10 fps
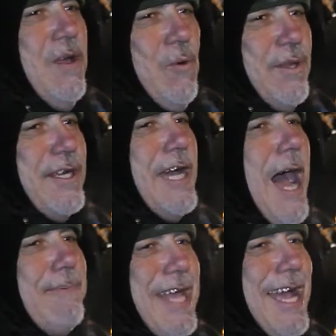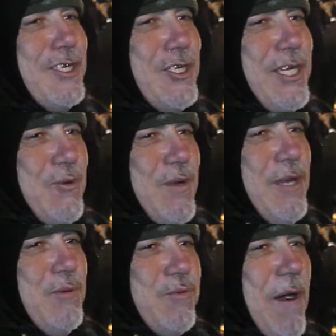where the cops actually
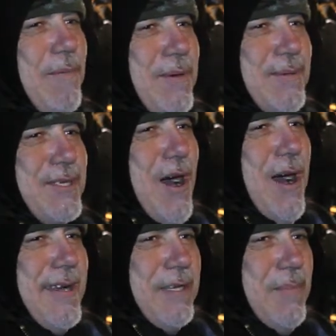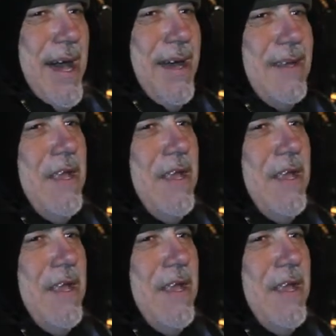agreed with what we were talking about.